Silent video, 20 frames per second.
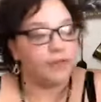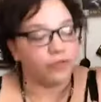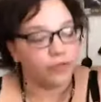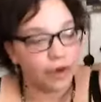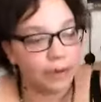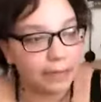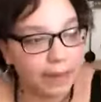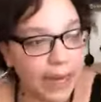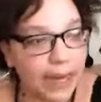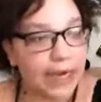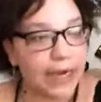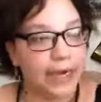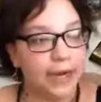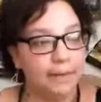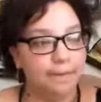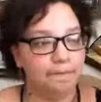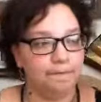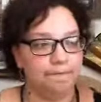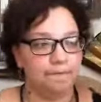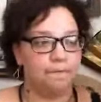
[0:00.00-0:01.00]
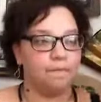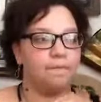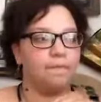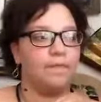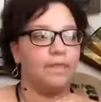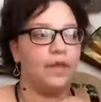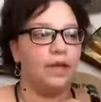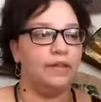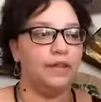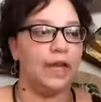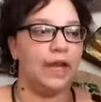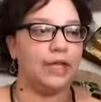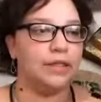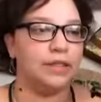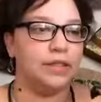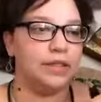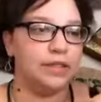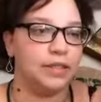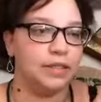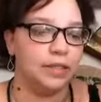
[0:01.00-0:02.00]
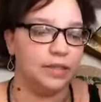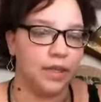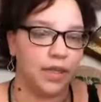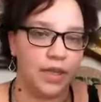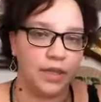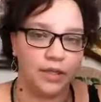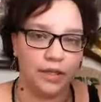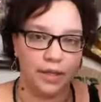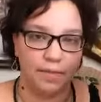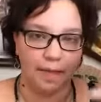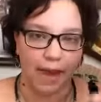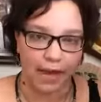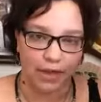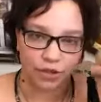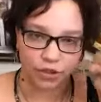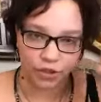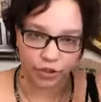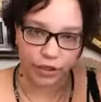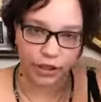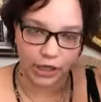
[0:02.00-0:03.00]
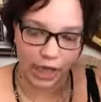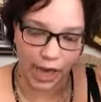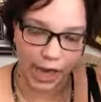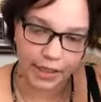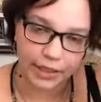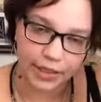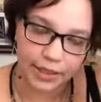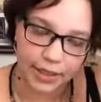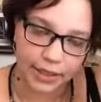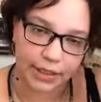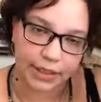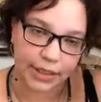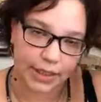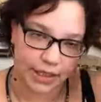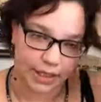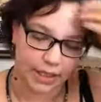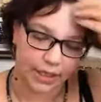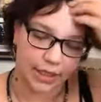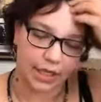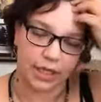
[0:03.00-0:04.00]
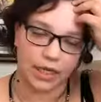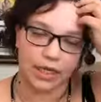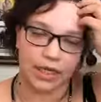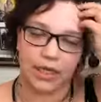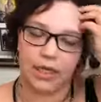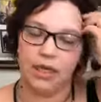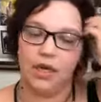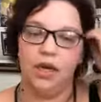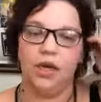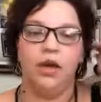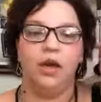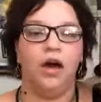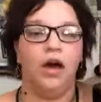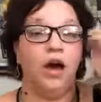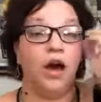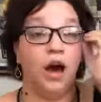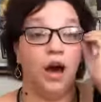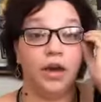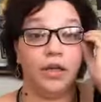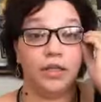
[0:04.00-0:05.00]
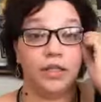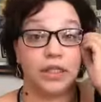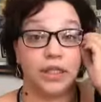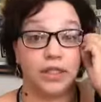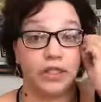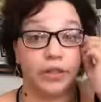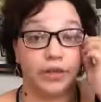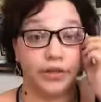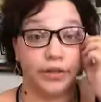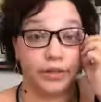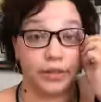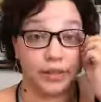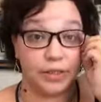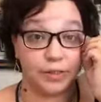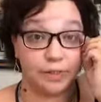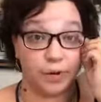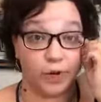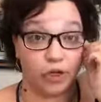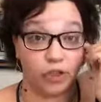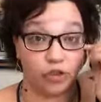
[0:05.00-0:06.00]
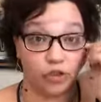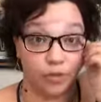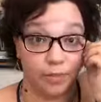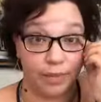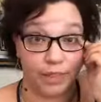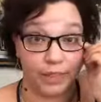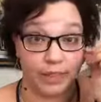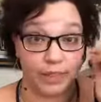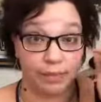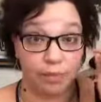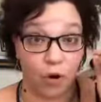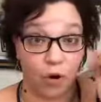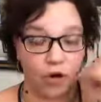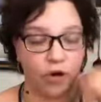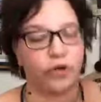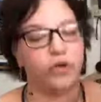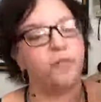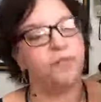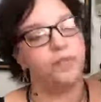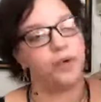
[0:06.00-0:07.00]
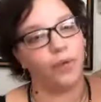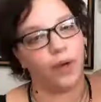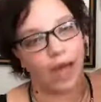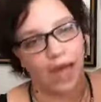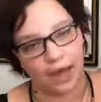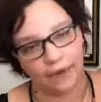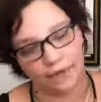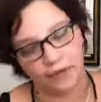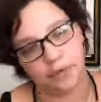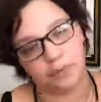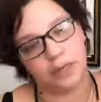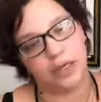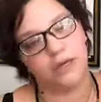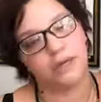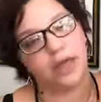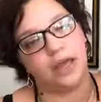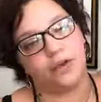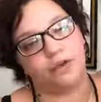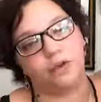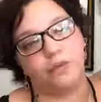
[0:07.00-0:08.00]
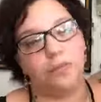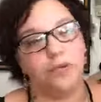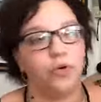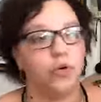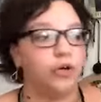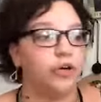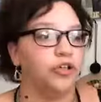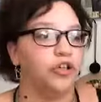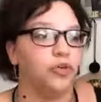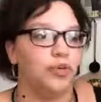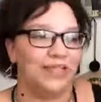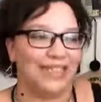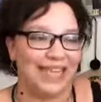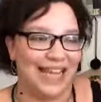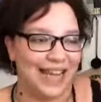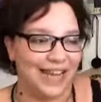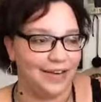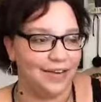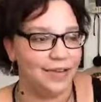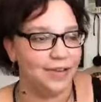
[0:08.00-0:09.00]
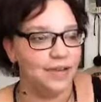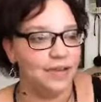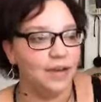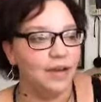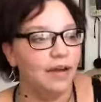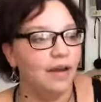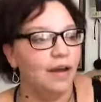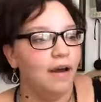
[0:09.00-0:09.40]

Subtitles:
everybody that's in the master class, that's in the Heart-Centered Spiritual Biz Support group. You have to be in that group in order to attend.